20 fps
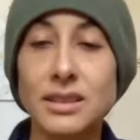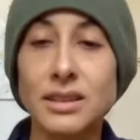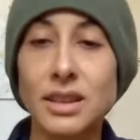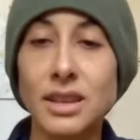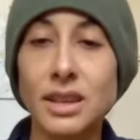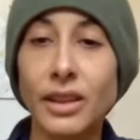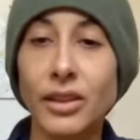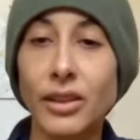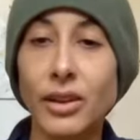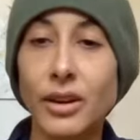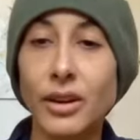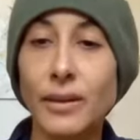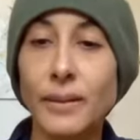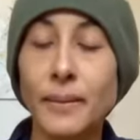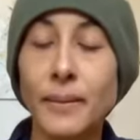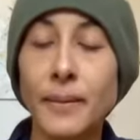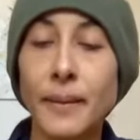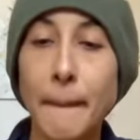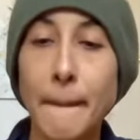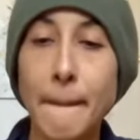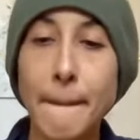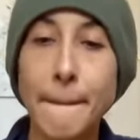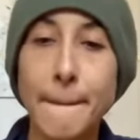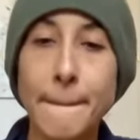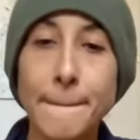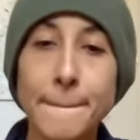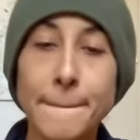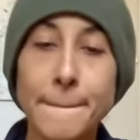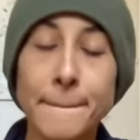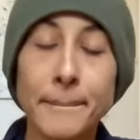on the other.
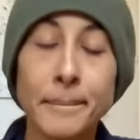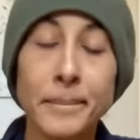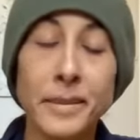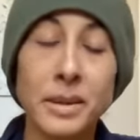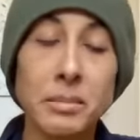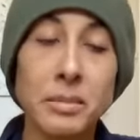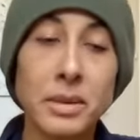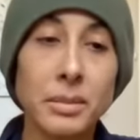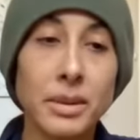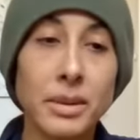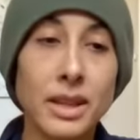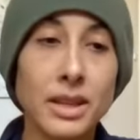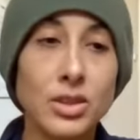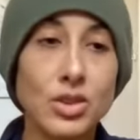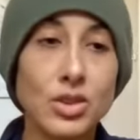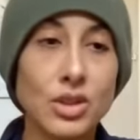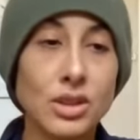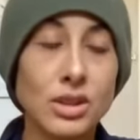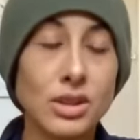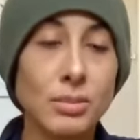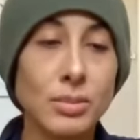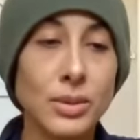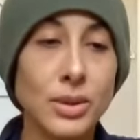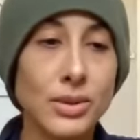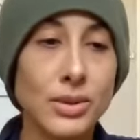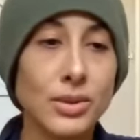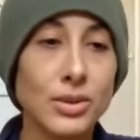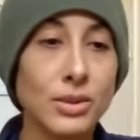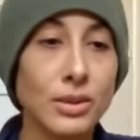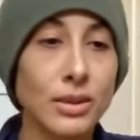And maybe that's just a
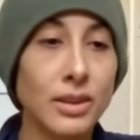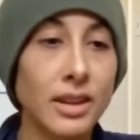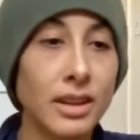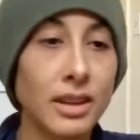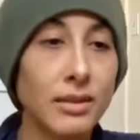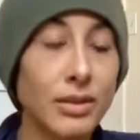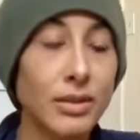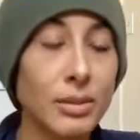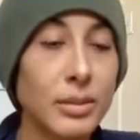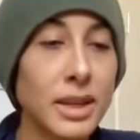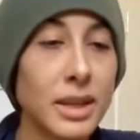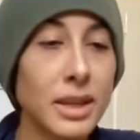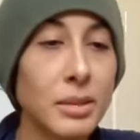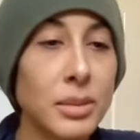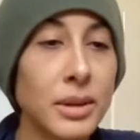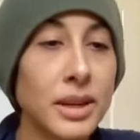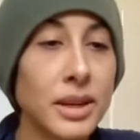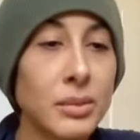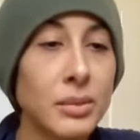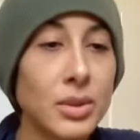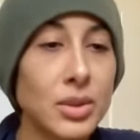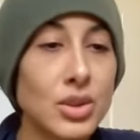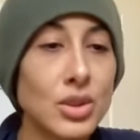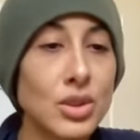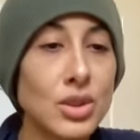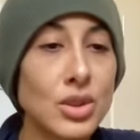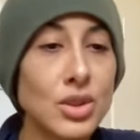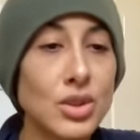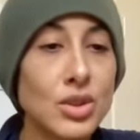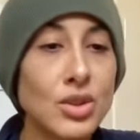personal thing for me, but I
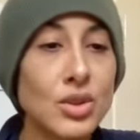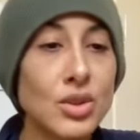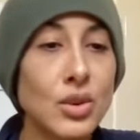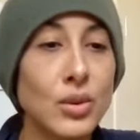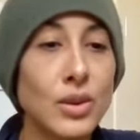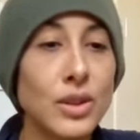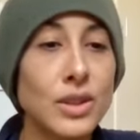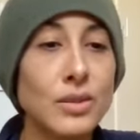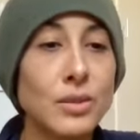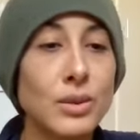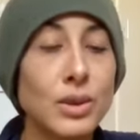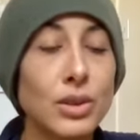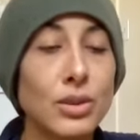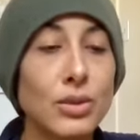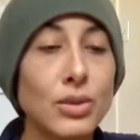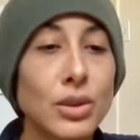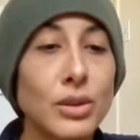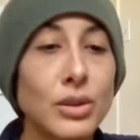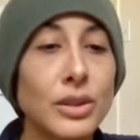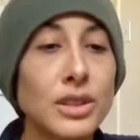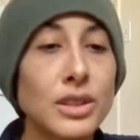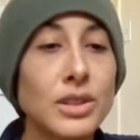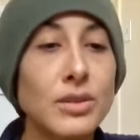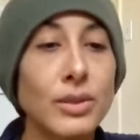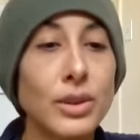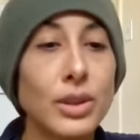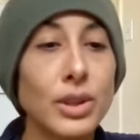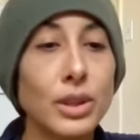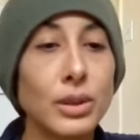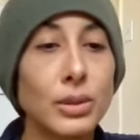want you to just notice what you
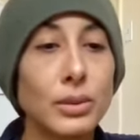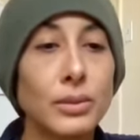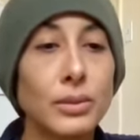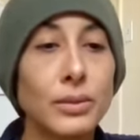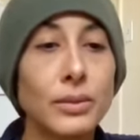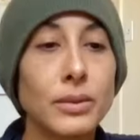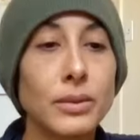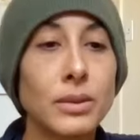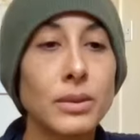notice for you.